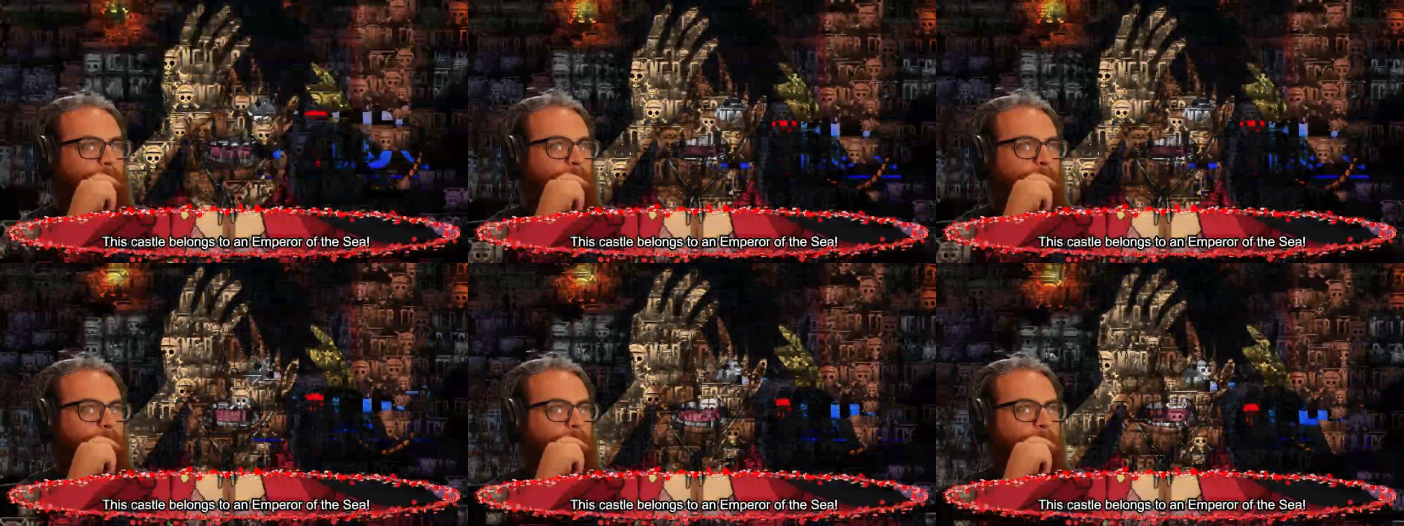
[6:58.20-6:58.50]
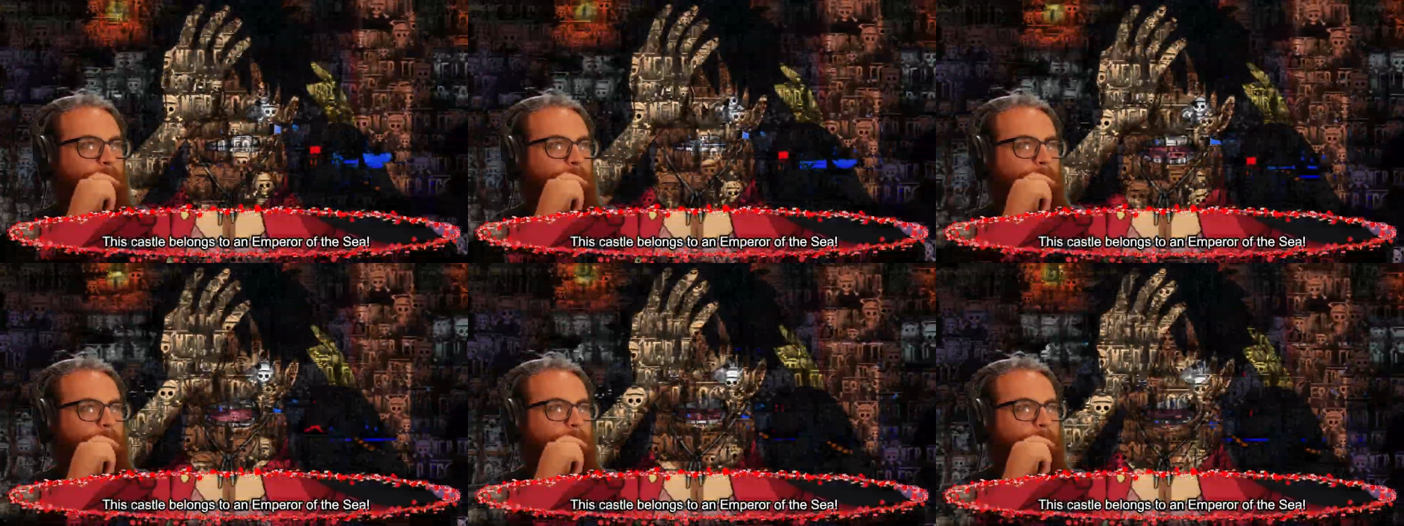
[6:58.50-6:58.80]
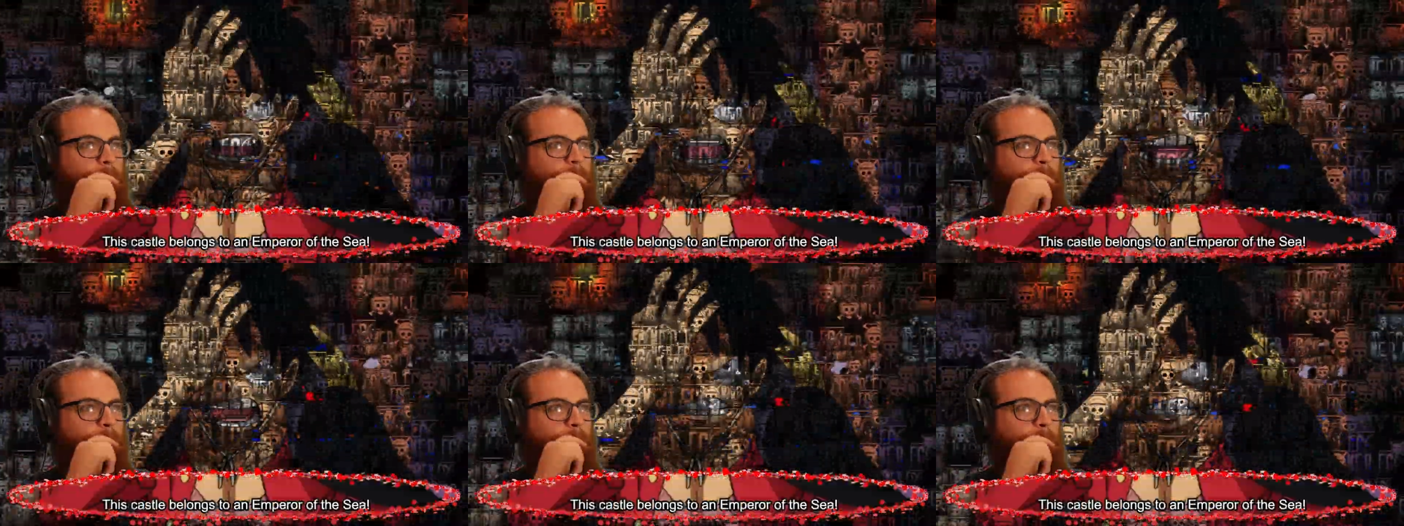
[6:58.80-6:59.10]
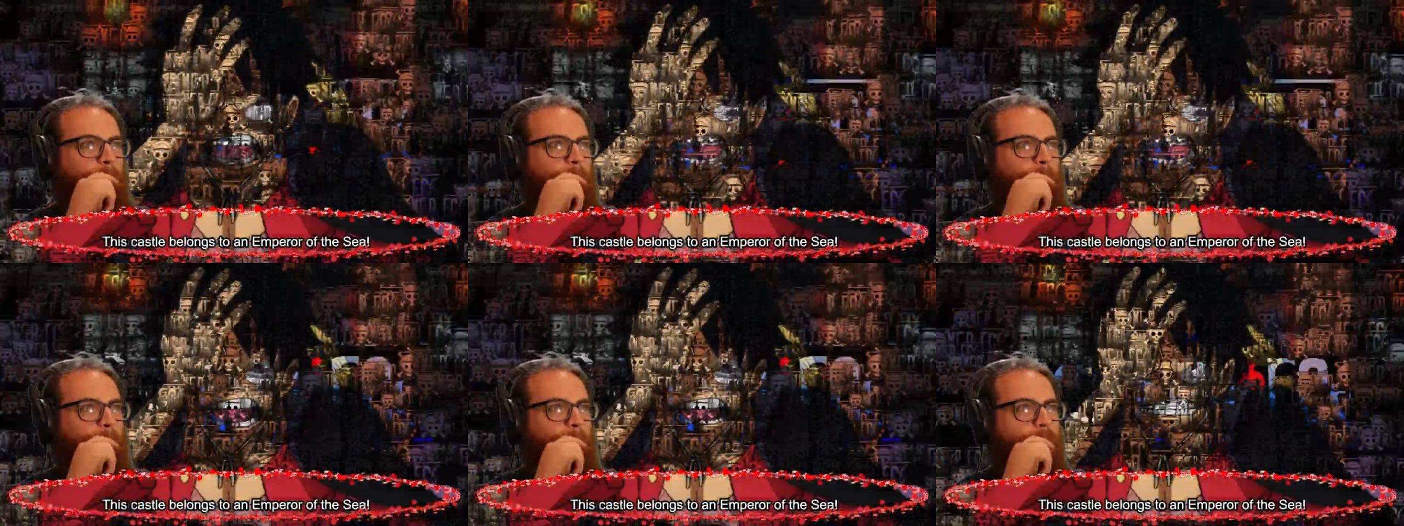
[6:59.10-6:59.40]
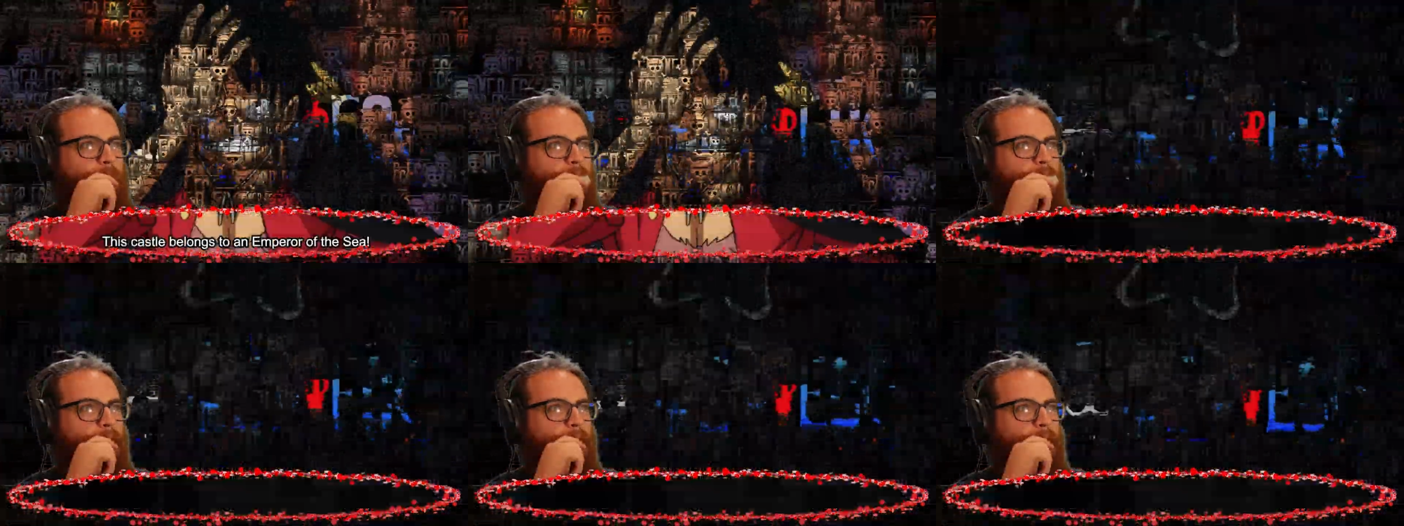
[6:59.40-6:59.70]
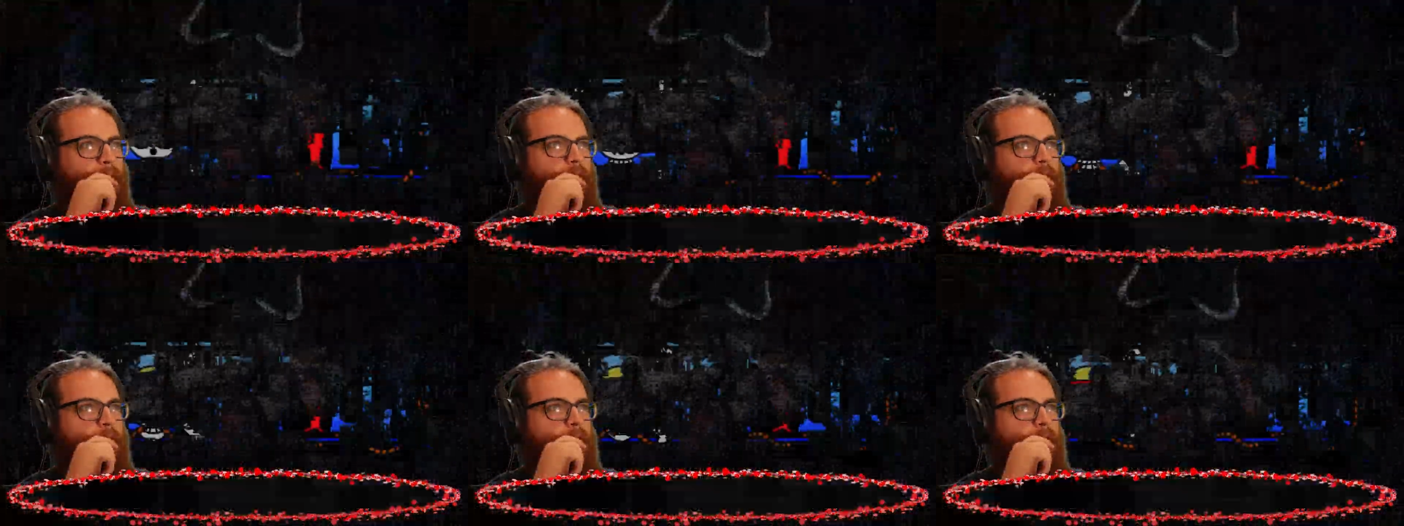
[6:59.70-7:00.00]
(no one is talking)